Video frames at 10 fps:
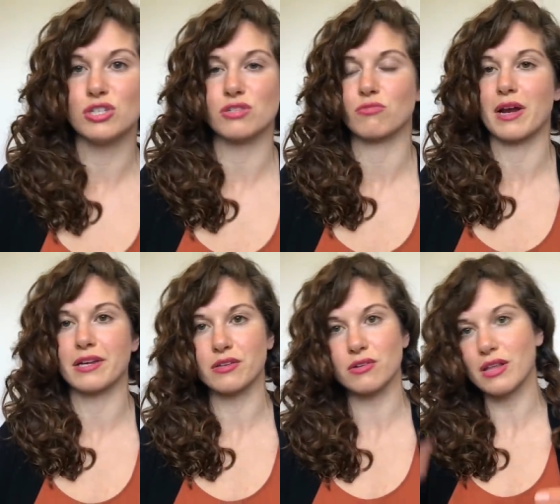just
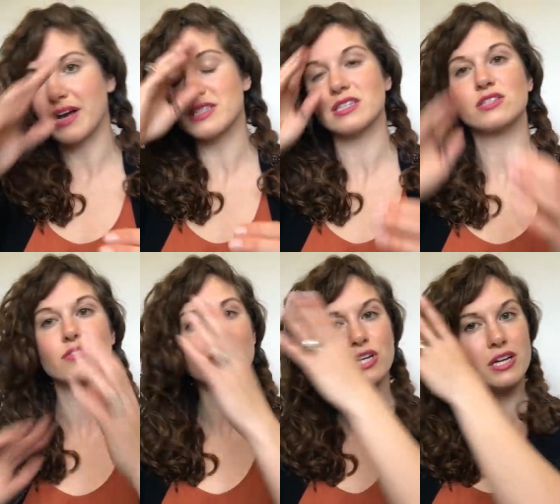regular elastics
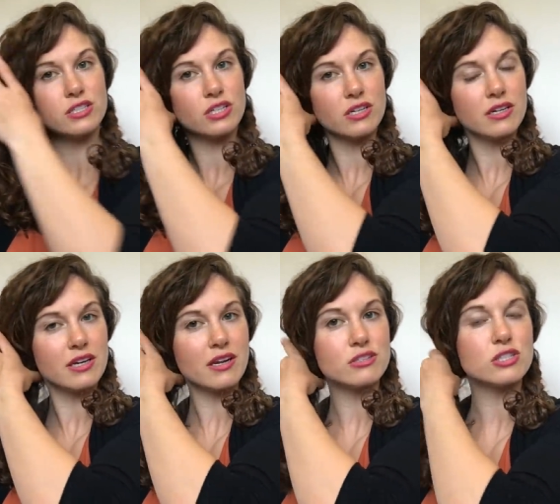for a change.
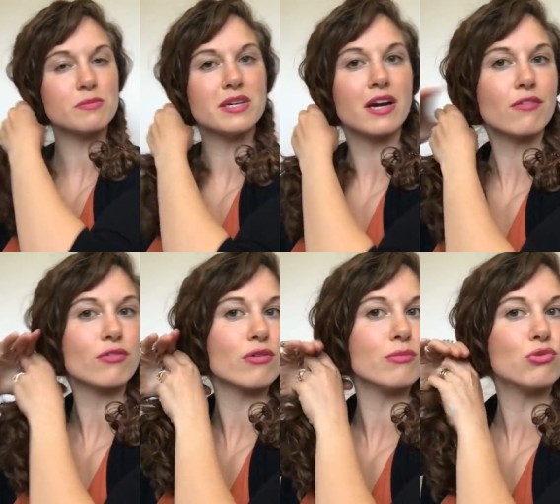And I'd just be
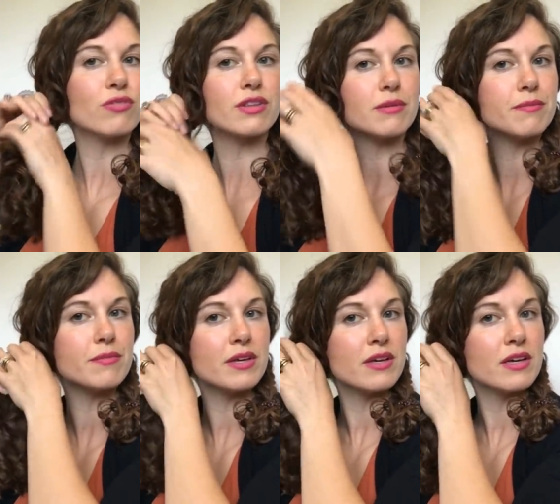careful removing them.
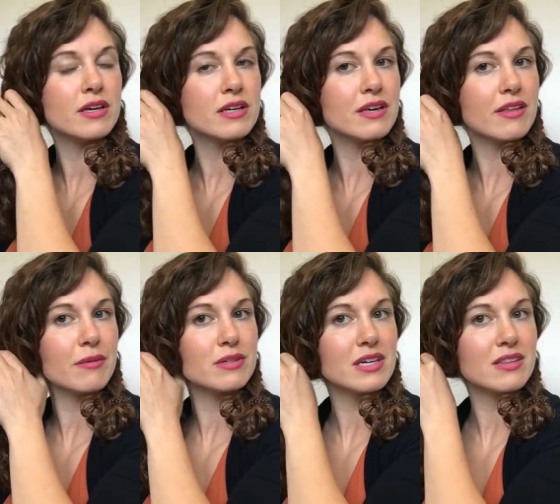And then
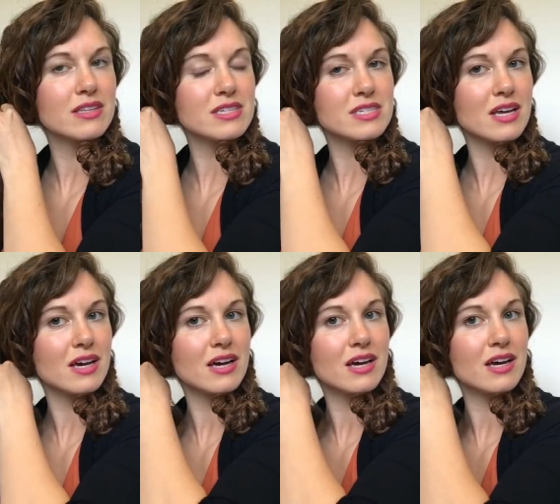I'm going to take this
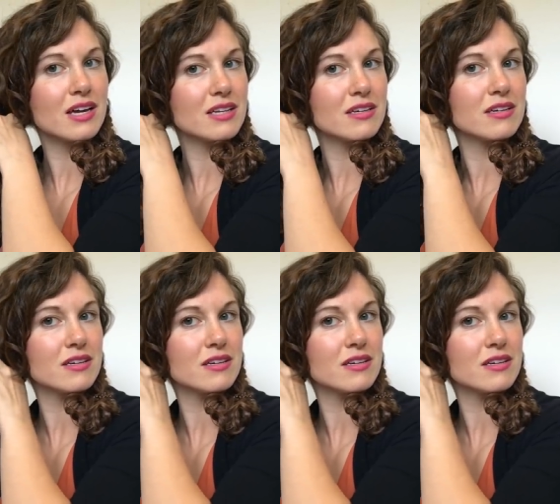side.